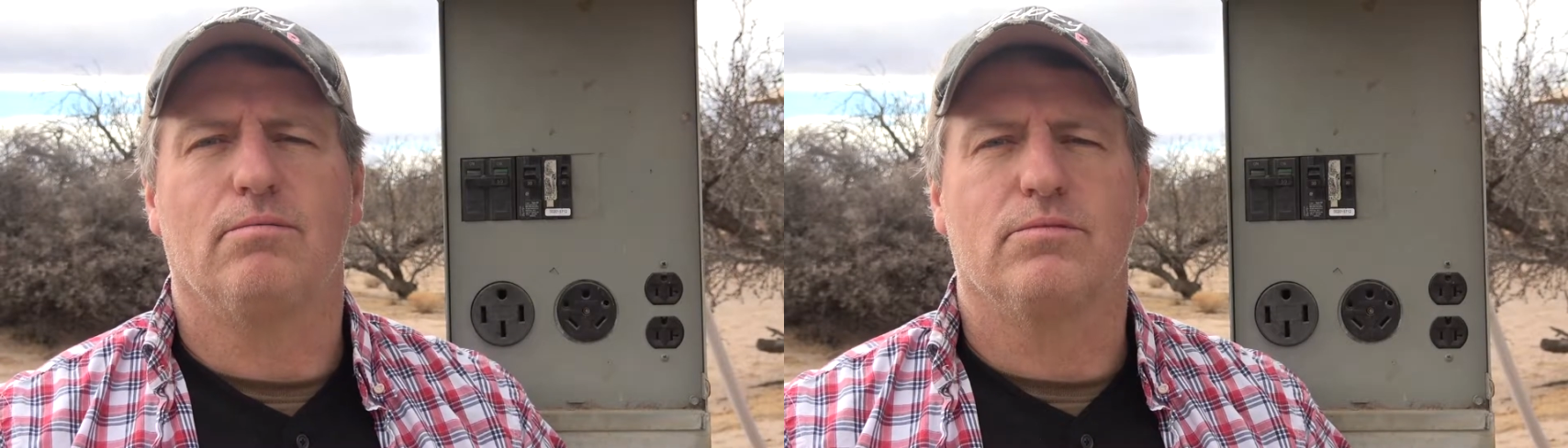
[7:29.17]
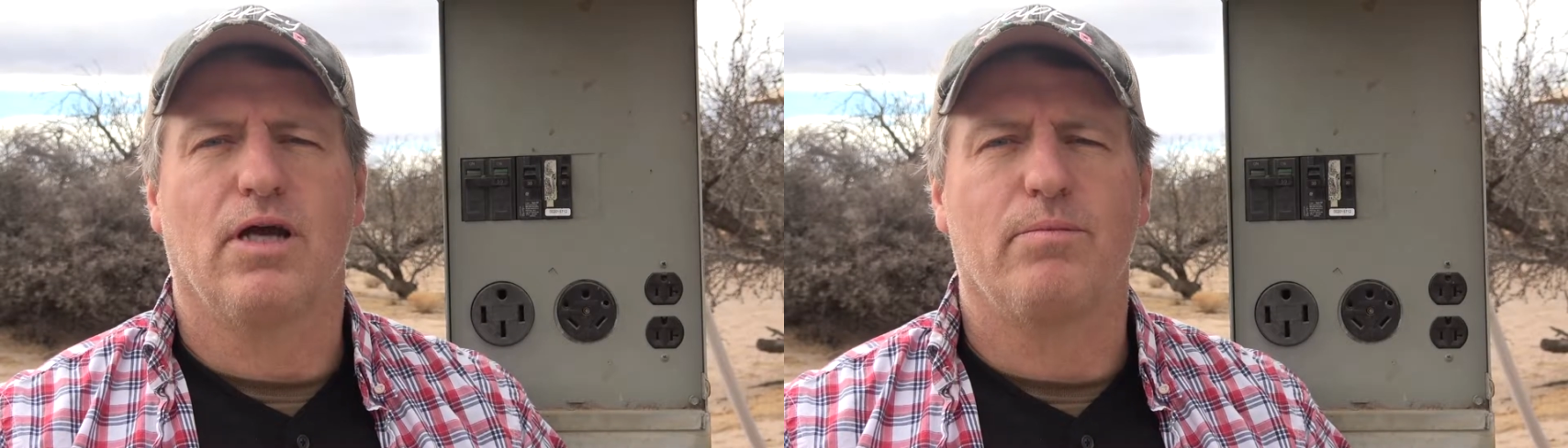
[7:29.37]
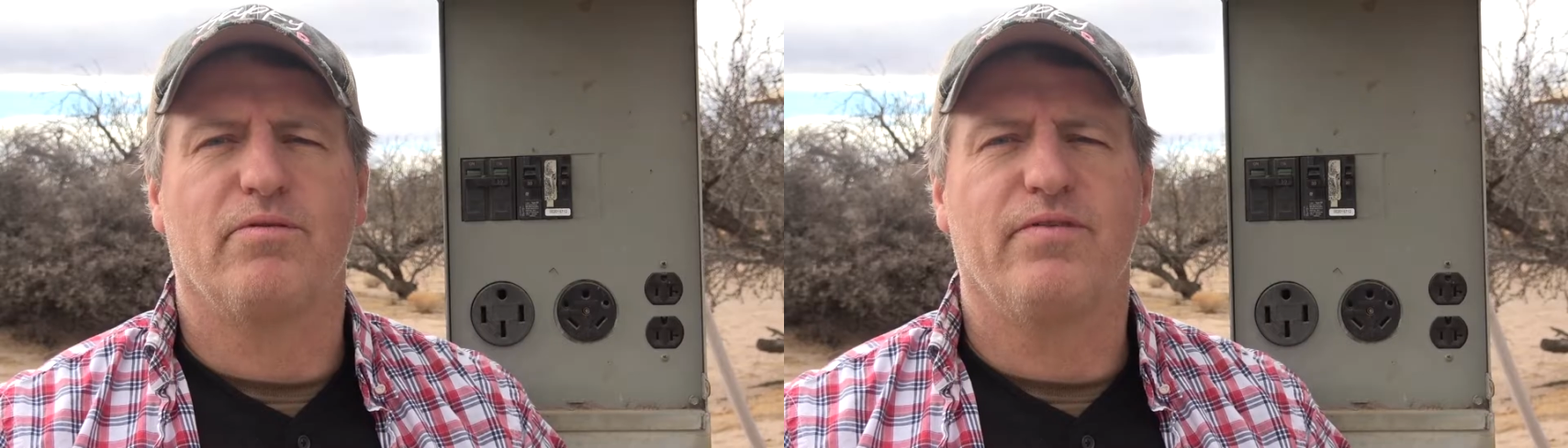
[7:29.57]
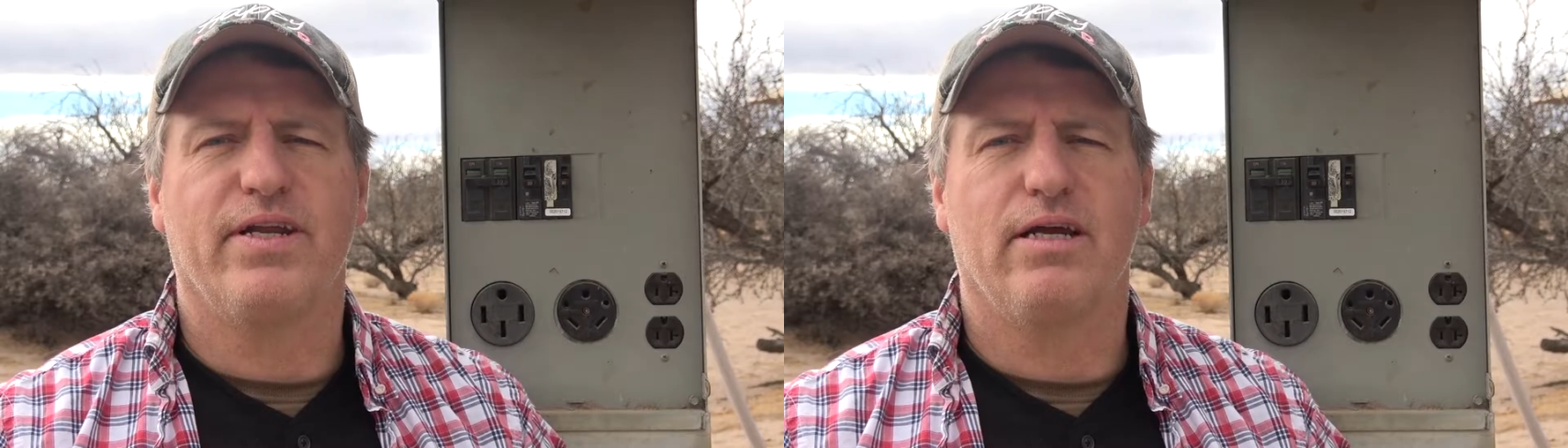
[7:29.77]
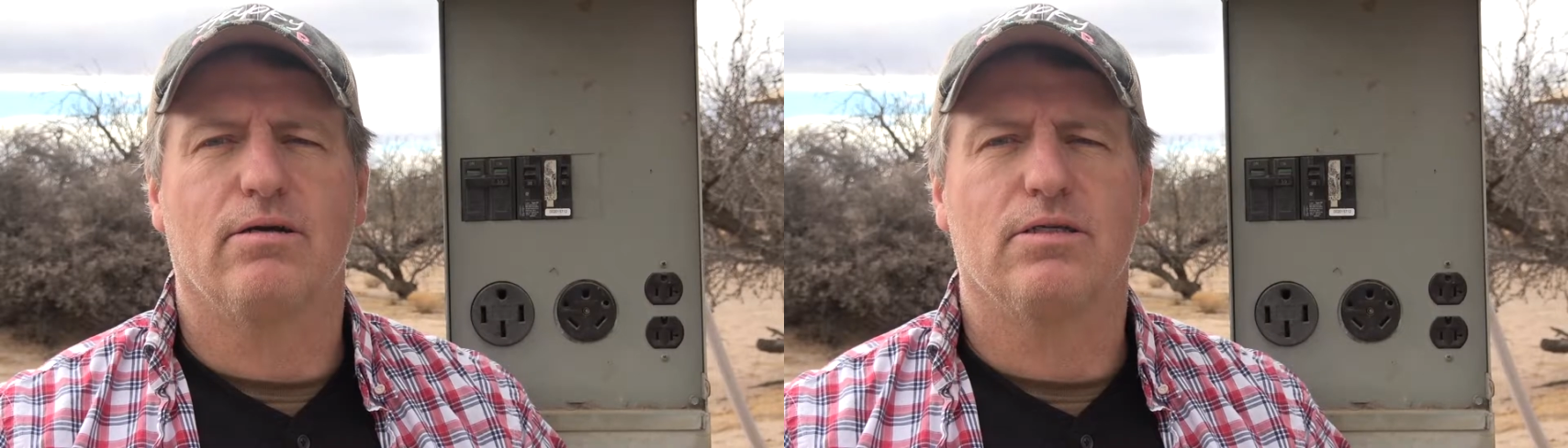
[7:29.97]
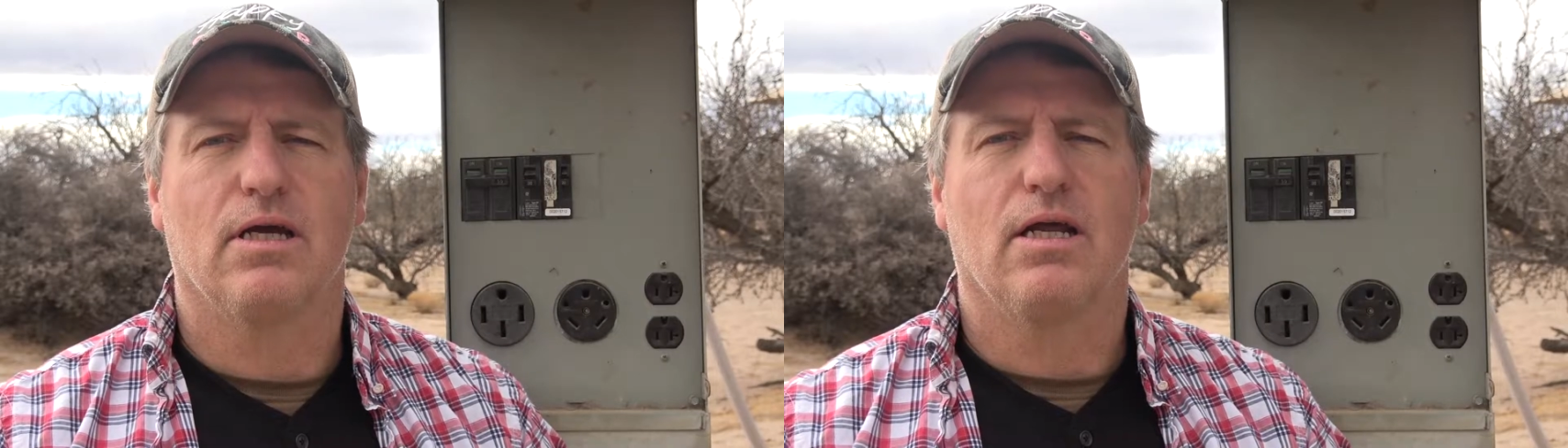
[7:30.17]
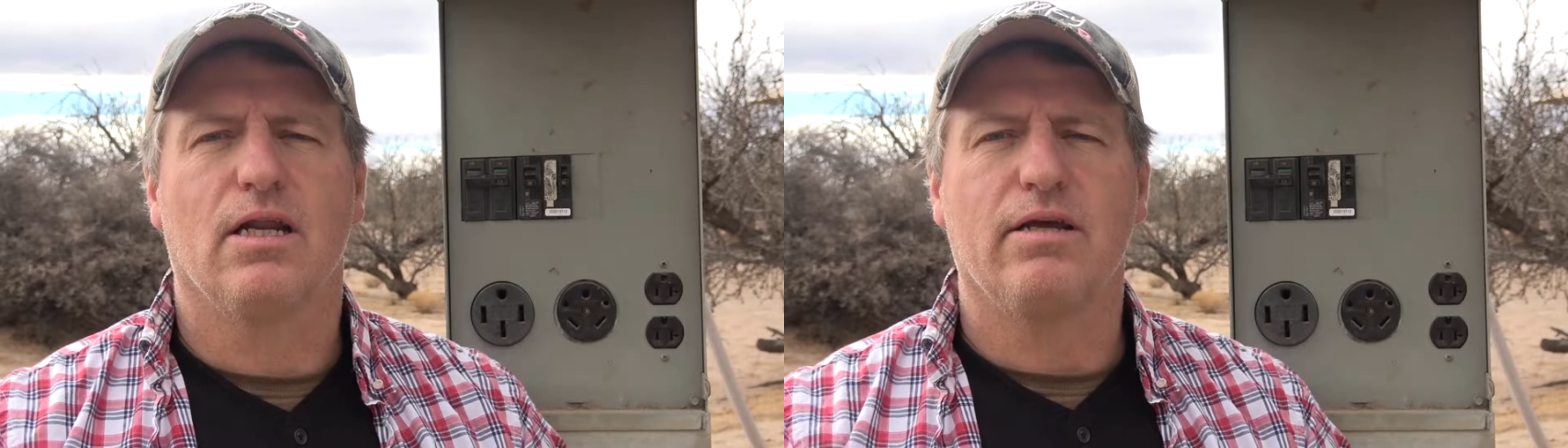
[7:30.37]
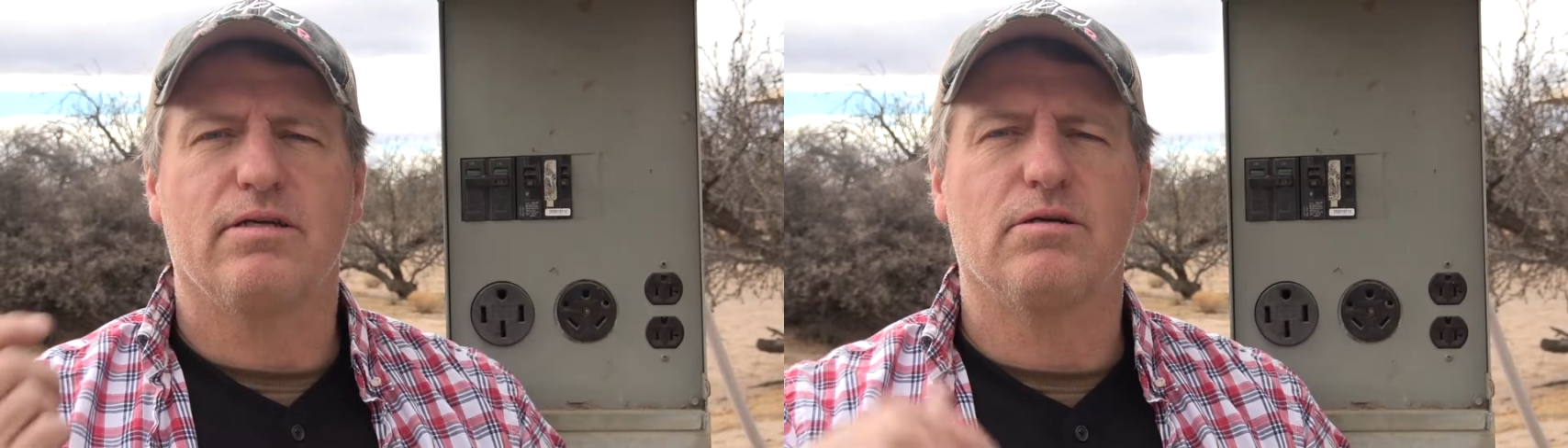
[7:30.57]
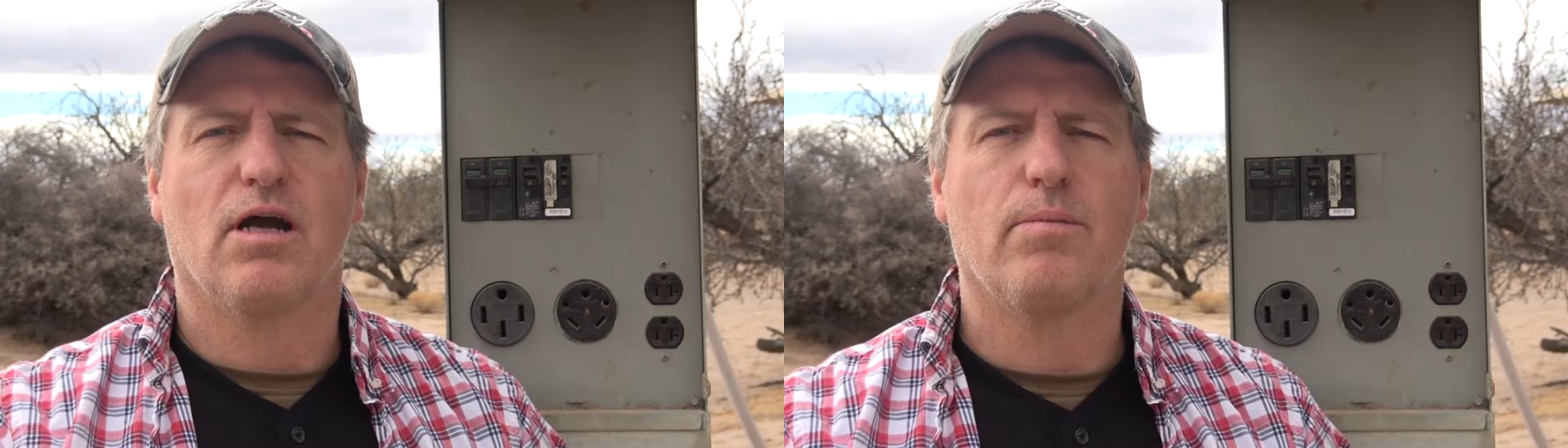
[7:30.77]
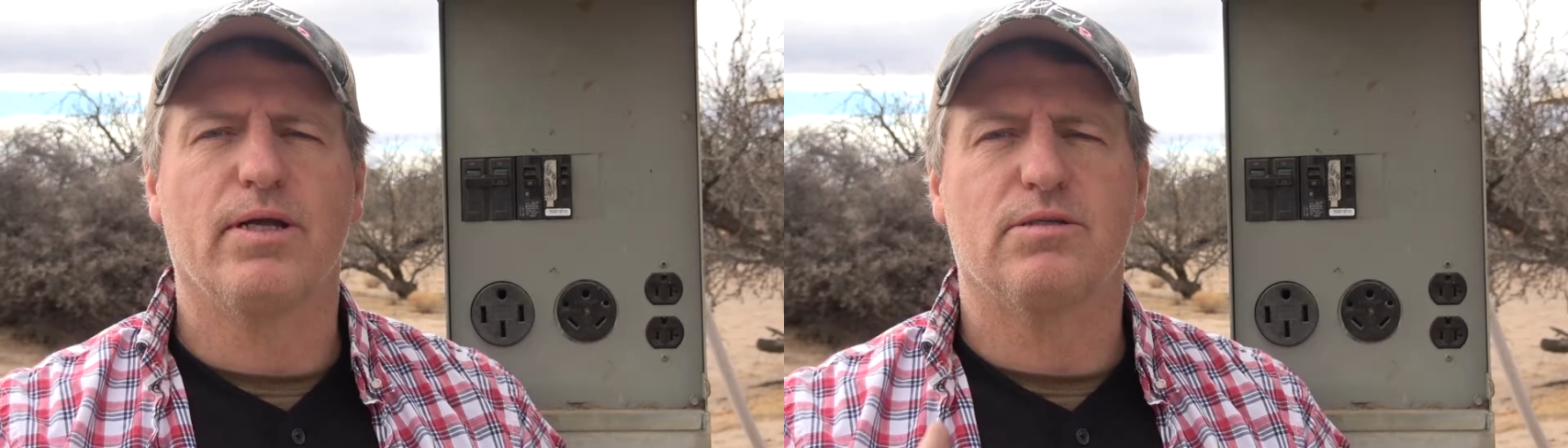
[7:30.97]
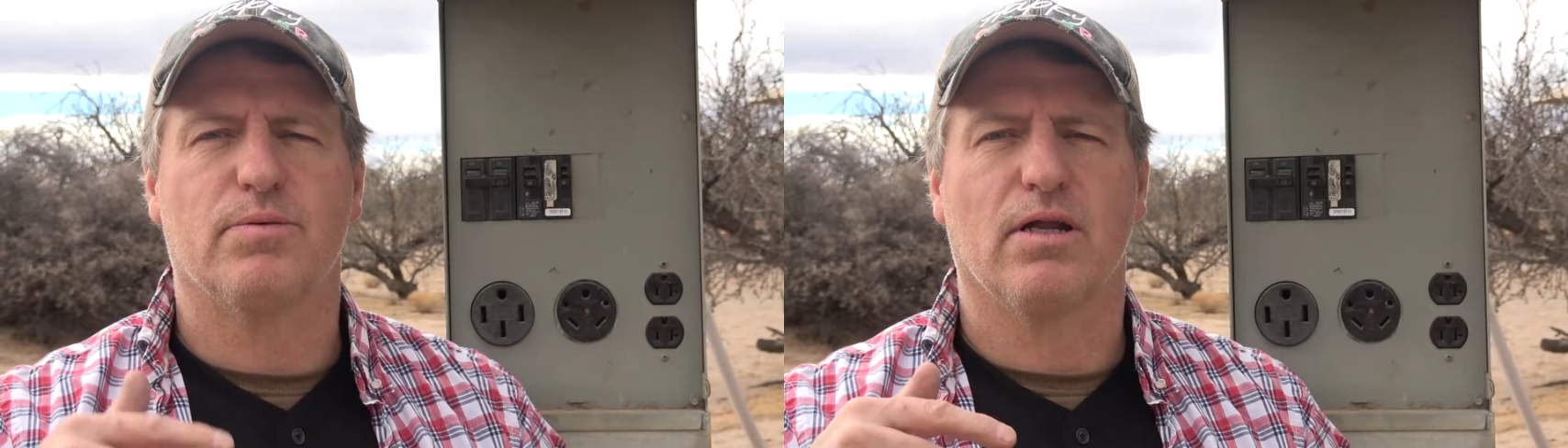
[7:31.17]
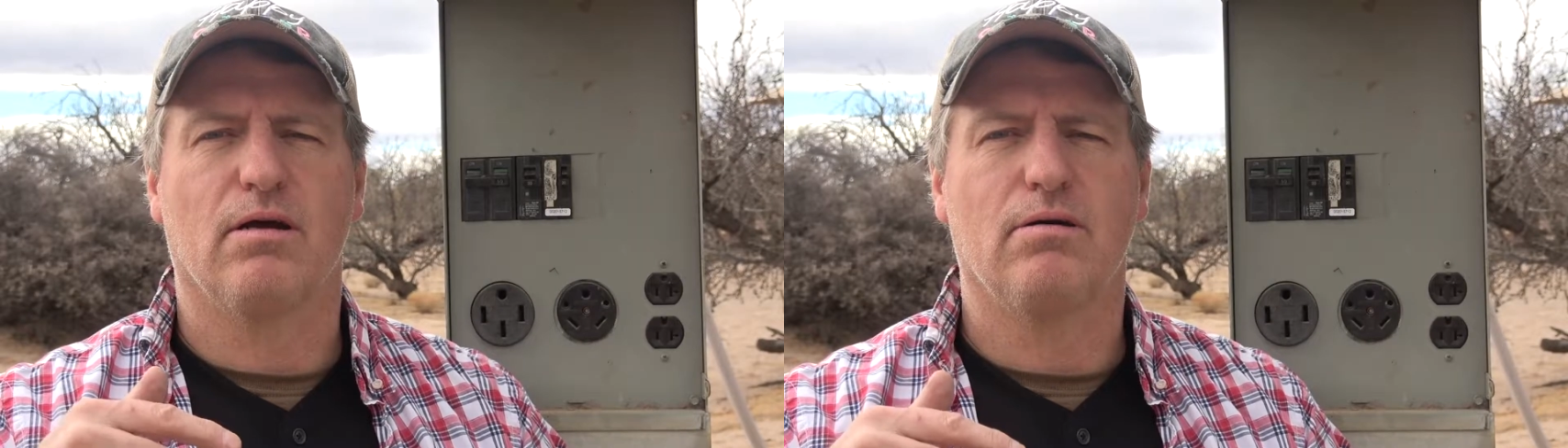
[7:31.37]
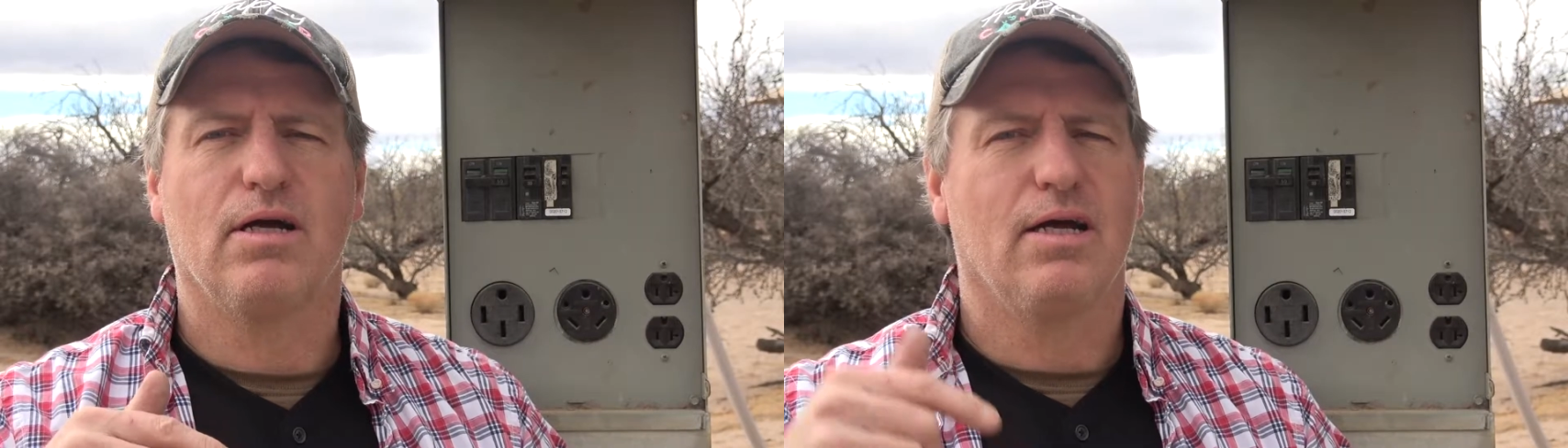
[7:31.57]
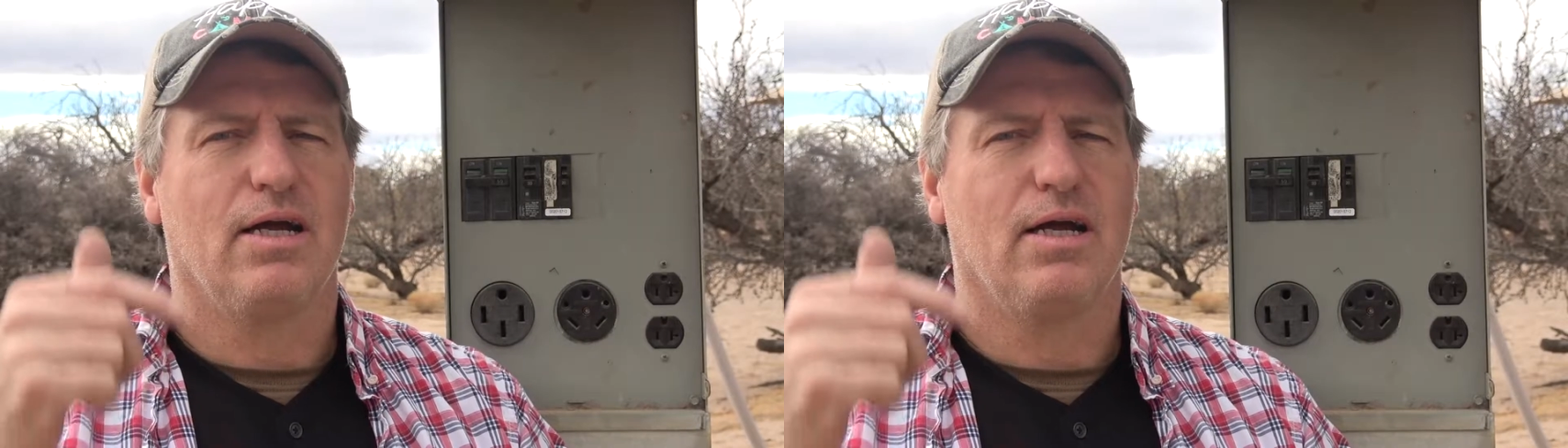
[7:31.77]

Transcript: type of videos, leave some comments below.